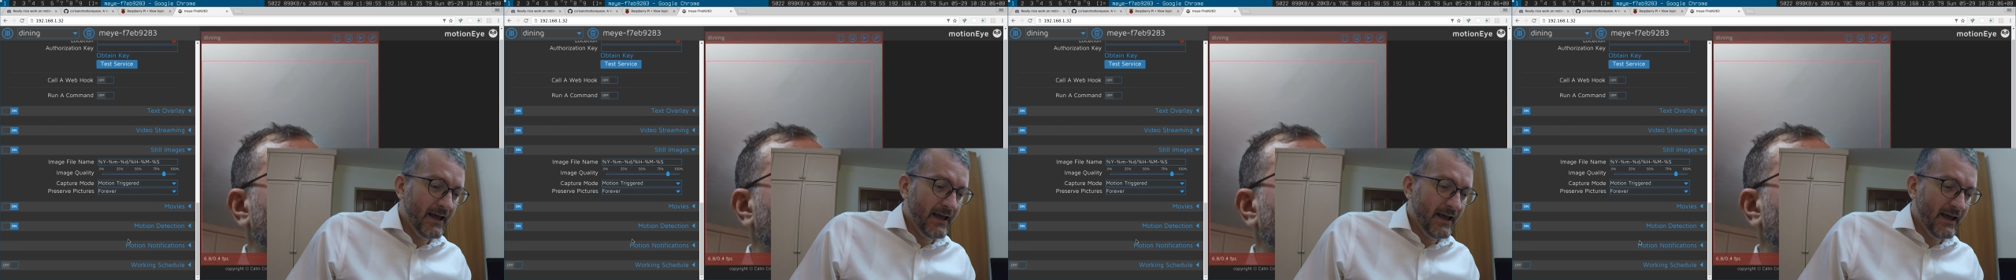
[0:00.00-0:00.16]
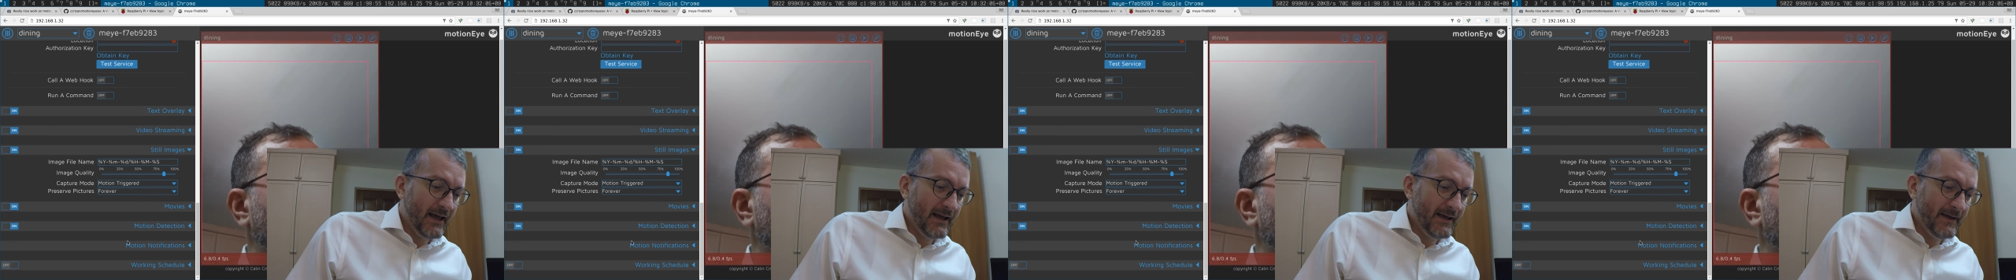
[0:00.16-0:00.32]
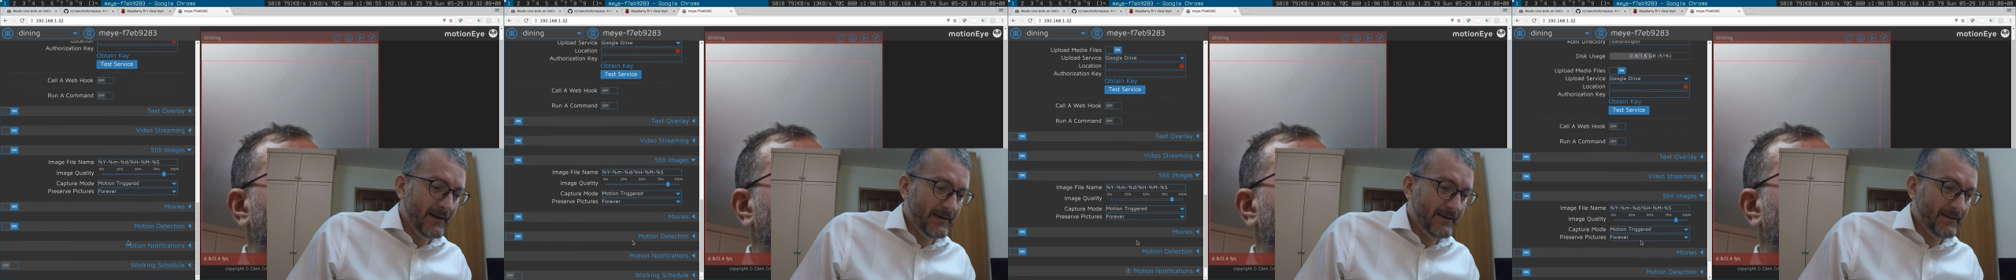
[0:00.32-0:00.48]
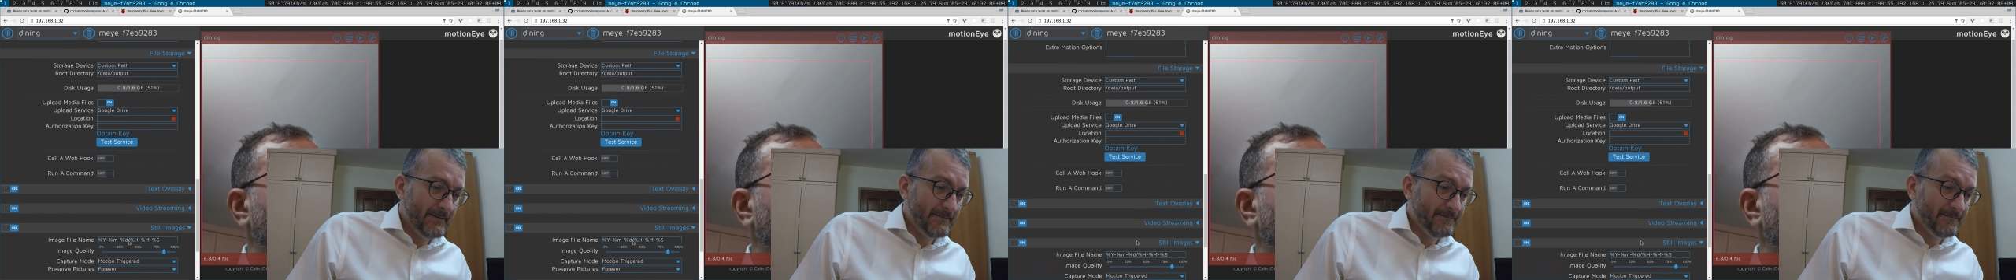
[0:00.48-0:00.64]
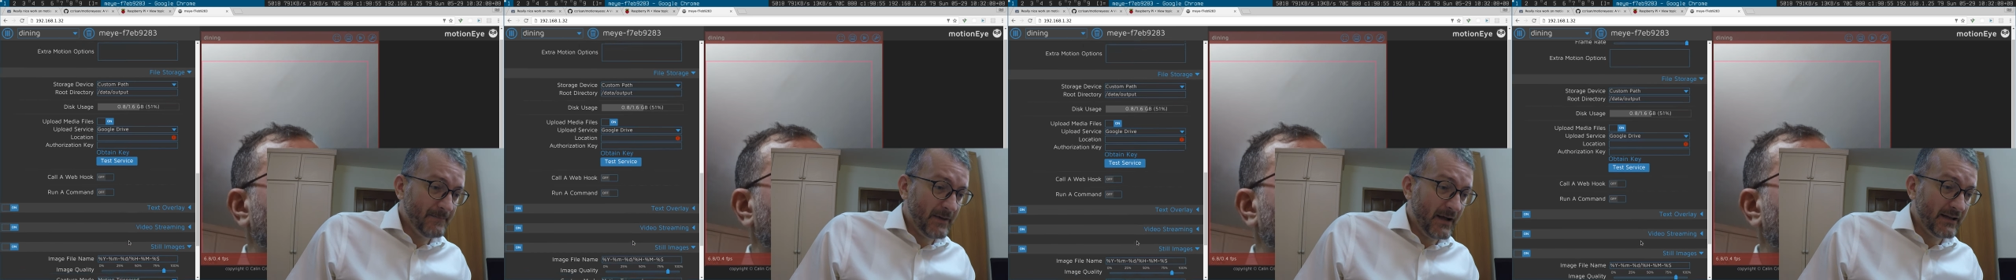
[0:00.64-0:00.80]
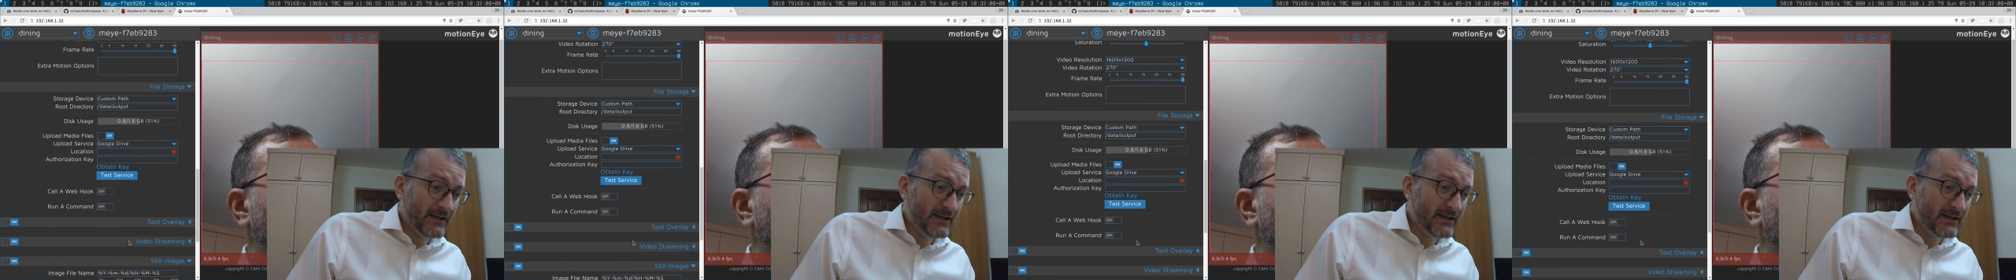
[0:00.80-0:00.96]

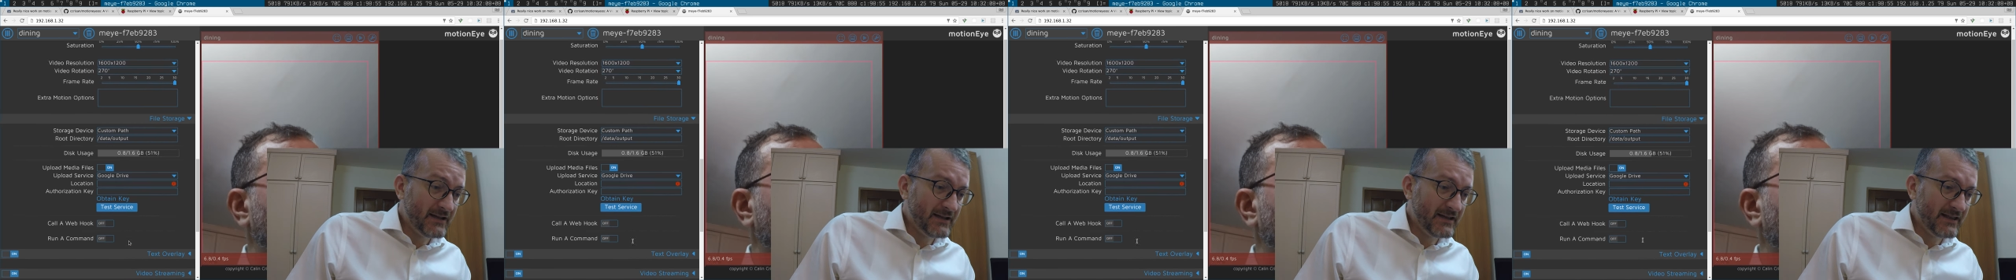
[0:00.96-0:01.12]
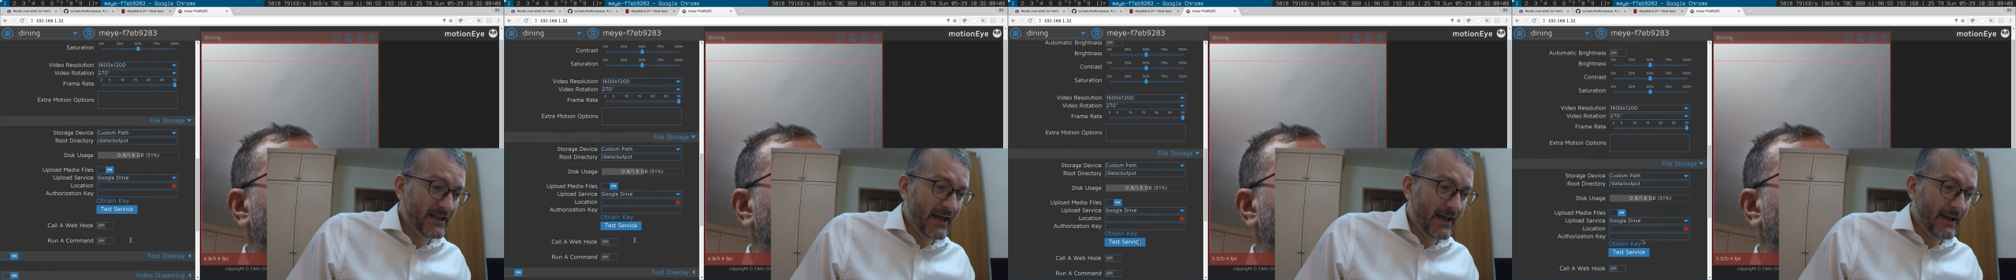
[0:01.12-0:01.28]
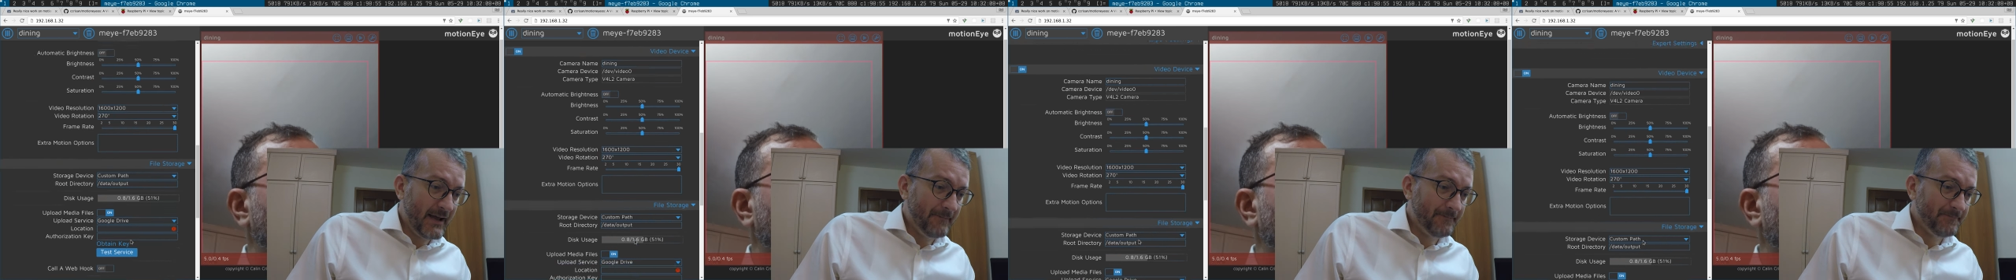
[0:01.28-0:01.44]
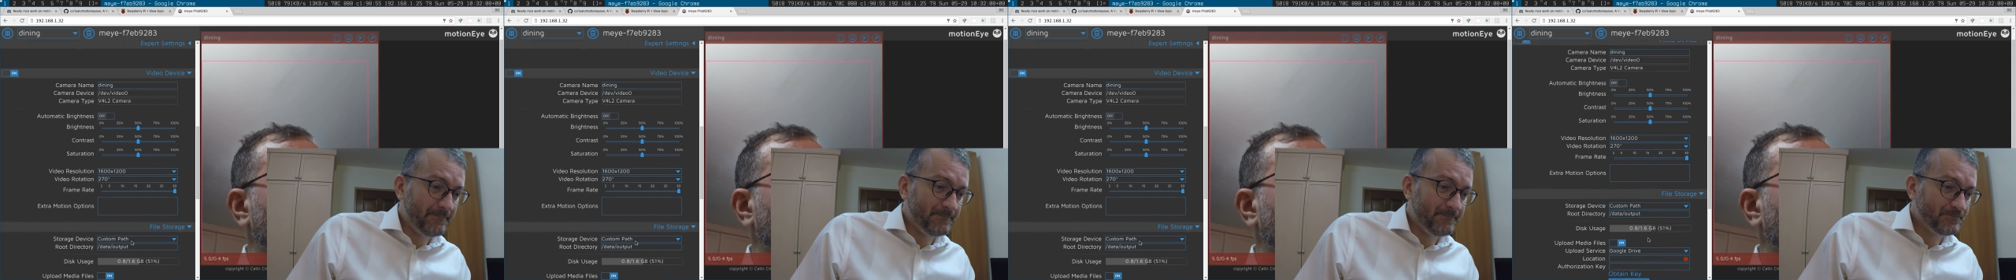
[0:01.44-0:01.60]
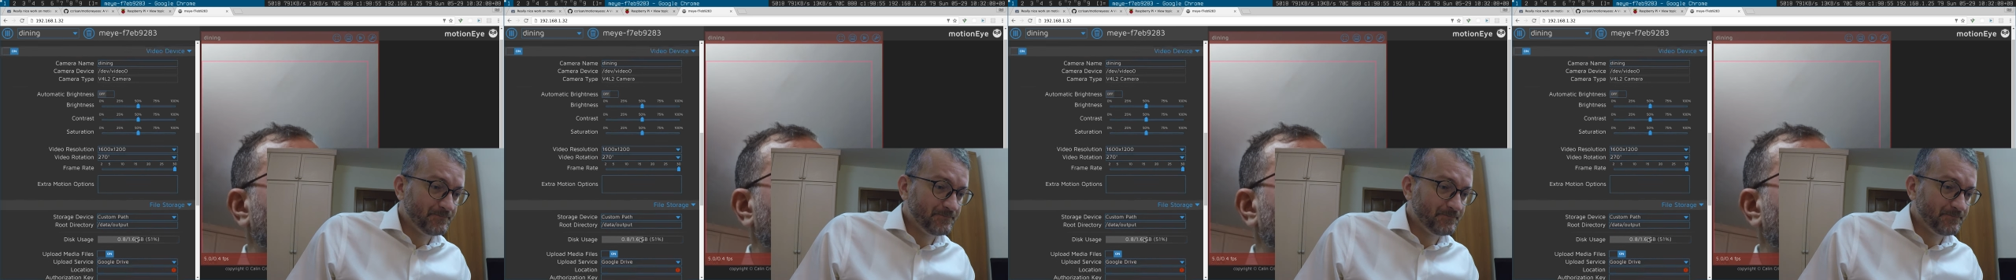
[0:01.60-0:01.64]
Other than that,